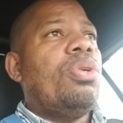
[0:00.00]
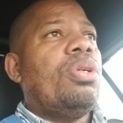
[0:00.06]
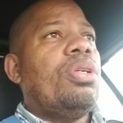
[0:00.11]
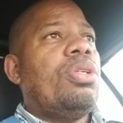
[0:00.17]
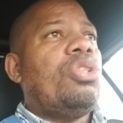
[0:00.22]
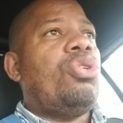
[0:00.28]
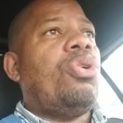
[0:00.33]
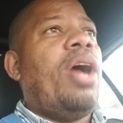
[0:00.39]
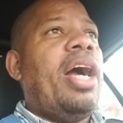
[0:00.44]

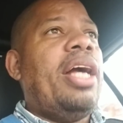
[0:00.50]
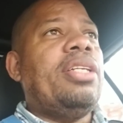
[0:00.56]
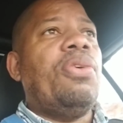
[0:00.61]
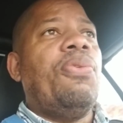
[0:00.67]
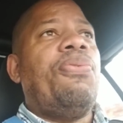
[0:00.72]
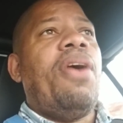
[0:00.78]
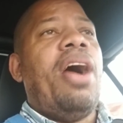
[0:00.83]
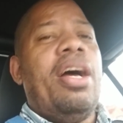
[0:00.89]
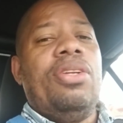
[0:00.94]
trying to
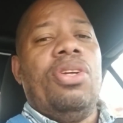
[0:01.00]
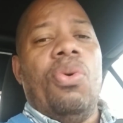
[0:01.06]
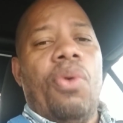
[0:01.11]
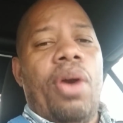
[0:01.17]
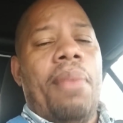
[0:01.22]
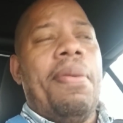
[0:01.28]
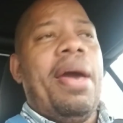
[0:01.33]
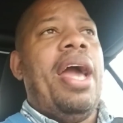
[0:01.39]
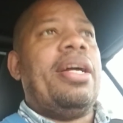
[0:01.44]
find their
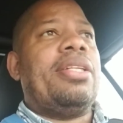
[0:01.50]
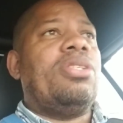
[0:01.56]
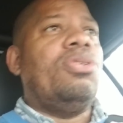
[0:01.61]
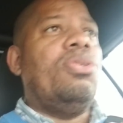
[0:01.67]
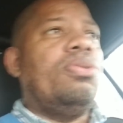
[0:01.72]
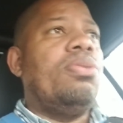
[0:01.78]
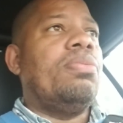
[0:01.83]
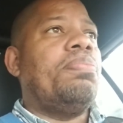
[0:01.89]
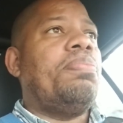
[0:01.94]
way back
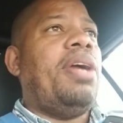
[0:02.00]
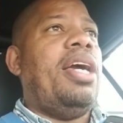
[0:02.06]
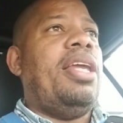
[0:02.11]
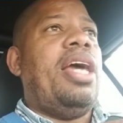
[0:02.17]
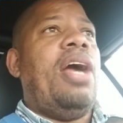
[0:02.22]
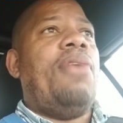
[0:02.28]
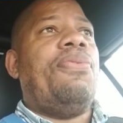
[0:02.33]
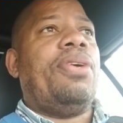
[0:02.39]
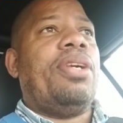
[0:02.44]
to
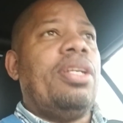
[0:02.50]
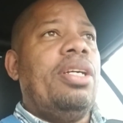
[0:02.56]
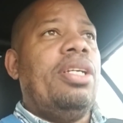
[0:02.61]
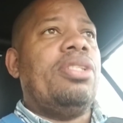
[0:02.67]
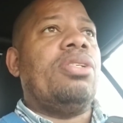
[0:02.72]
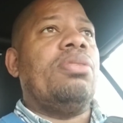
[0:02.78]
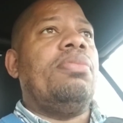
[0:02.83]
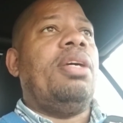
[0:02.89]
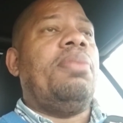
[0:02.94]

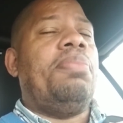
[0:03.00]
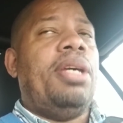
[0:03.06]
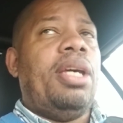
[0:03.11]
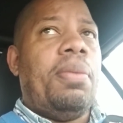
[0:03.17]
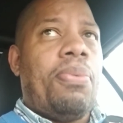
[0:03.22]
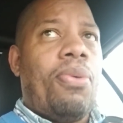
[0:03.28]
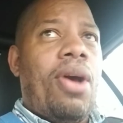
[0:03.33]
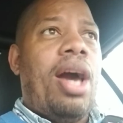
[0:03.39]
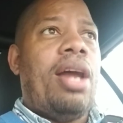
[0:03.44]
Pan-Africanism and
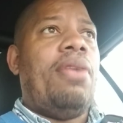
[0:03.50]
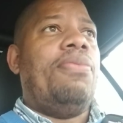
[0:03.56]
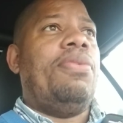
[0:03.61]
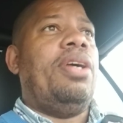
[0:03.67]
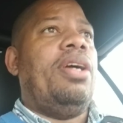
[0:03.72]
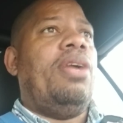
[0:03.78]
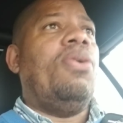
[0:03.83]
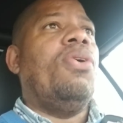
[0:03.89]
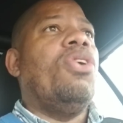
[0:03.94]
being proud of
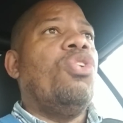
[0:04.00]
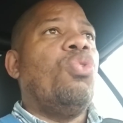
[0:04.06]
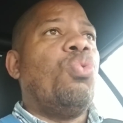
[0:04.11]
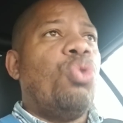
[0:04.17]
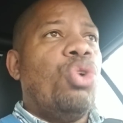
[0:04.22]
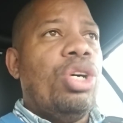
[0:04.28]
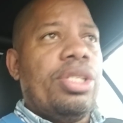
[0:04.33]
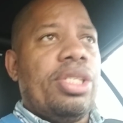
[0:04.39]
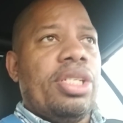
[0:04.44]
their
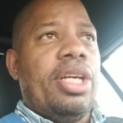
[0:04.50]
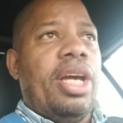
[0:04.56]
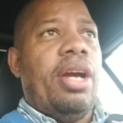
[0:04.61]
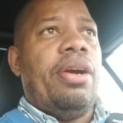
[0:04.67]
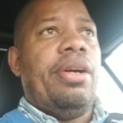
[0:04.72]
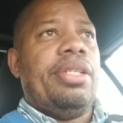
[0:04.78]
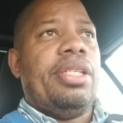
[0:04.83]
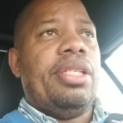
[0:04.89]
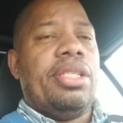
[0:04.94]
roots and
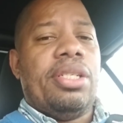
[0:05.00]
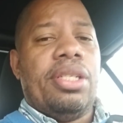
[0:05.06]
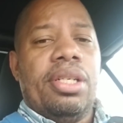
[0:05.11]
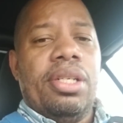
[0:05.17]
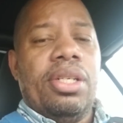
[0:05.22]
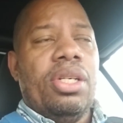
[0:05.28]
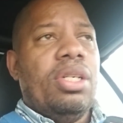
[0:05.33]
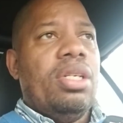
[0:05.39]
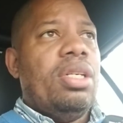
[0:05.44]
heritage.
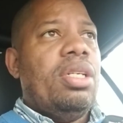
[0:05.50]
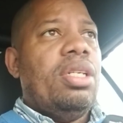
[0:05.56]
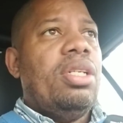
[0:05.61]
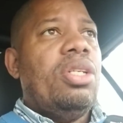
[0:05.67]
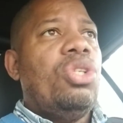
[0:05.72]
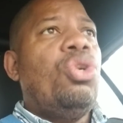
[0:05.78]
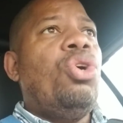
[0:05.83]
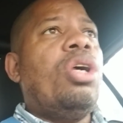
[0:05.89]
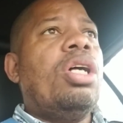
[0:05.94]

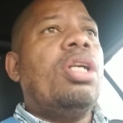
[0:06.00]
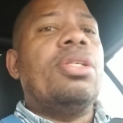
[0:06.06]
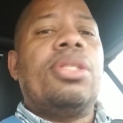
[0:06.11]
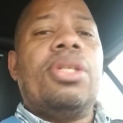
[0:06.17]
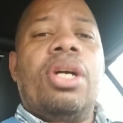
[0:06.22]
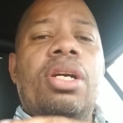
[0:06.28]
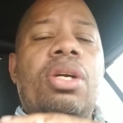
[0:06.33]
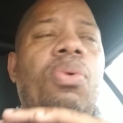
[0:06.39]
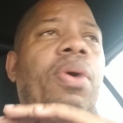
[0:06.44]
You're going to
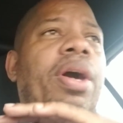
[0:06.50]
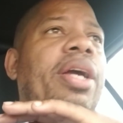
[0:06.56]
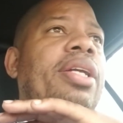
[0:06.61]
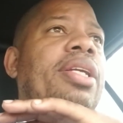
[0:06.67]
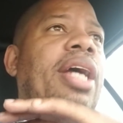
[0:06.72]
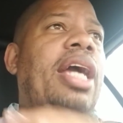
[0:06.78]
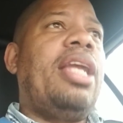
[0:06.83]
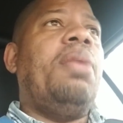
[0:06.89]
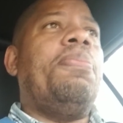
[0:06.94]
turn away
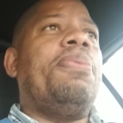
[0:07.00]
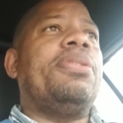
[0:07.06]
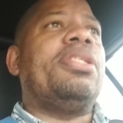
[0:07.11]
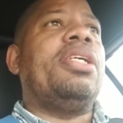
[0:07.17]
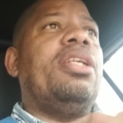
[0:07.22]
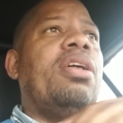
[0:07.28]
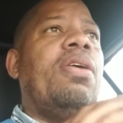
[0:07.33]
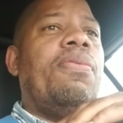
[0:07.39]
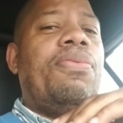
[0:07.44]

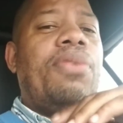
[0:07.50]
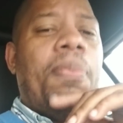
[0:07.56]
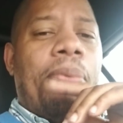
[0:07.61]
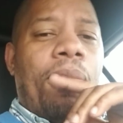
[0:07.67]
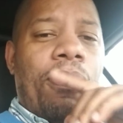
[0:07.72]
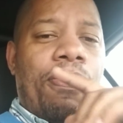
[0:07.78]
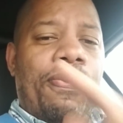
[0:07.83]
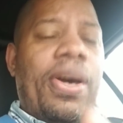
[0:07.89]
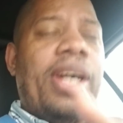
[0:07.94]
90% of the
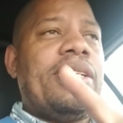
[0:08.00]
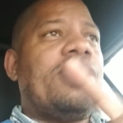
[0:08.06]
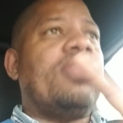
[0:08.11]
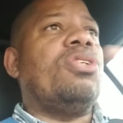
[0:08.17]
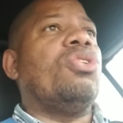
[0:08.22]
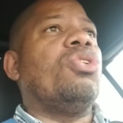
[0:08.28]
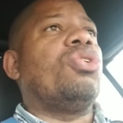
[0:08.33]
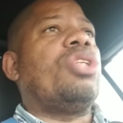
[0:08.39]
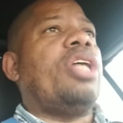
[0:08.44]

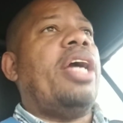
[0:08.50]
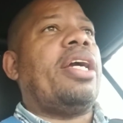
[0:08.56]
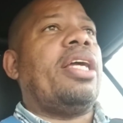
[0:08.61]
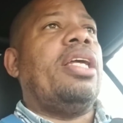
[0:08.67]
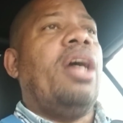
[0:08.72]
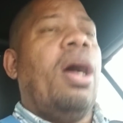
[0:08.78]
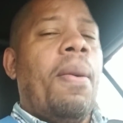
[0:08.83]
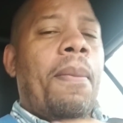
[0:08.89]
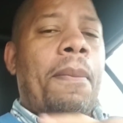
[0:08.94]
professionals that can
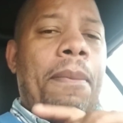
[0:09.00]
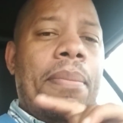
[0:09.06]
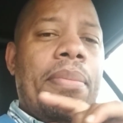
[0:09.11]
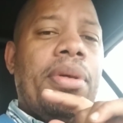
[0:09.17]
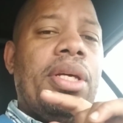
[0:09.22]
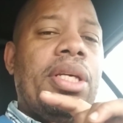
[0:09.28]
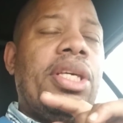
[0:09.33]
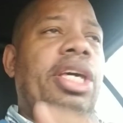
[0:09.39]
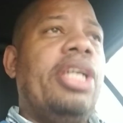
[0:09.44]
help
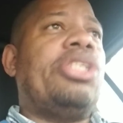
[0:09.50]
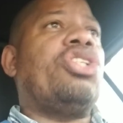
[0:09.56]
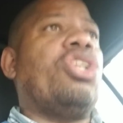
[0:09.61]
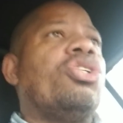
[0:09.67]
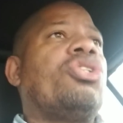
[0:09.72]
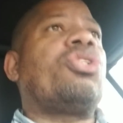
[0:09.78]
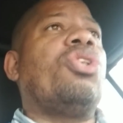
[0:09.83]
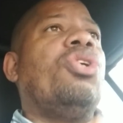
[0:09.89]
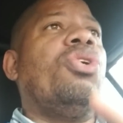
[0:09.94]
get your
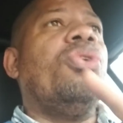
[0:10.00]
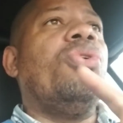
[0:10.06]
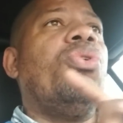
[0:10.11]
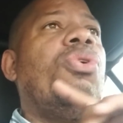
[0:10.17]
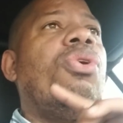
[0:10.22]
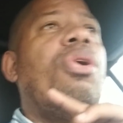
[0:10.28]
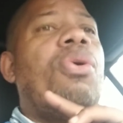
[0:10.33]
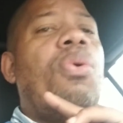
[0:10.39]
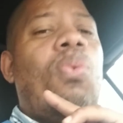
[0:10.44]
school,
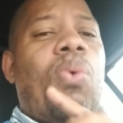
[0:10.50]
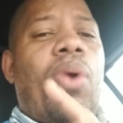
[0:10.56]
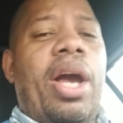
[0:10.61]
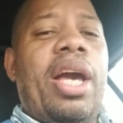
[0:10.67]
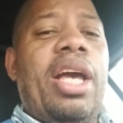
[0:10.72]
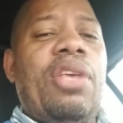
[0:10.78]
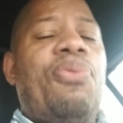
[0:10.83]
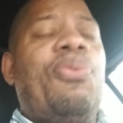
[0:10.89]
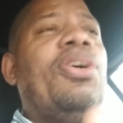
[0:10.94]

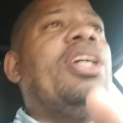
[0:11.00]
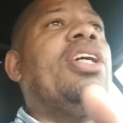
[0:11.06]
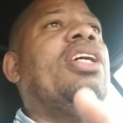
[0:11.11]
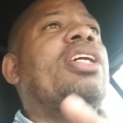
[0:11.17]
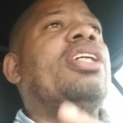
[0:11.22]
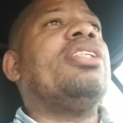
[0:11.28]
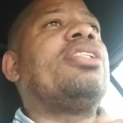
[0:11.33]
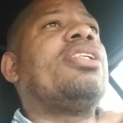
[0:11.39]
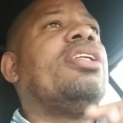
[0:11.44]
raise
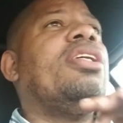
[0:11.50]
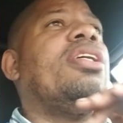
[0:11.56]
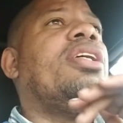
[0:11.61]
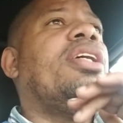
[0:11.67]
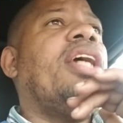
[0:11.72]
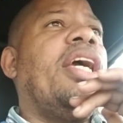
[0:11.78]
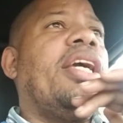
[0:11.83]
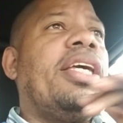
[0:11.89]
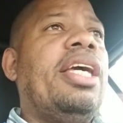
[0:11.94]
funds,
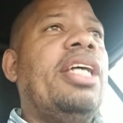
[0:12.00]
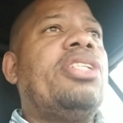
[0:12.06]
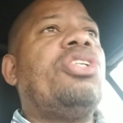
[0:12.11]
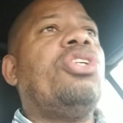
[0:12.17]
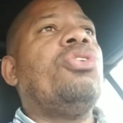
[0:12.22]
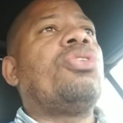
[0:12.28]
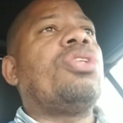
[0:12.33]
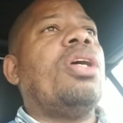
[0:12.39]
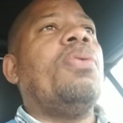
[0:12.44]
and get
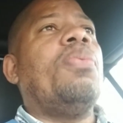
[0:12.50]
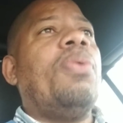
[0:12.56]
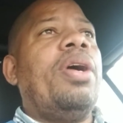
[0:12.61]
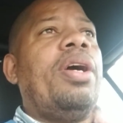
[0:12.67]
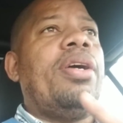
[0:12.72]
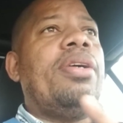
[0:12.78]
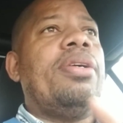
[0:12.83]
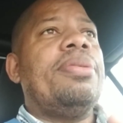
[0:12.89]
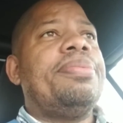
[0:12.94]
you somewhere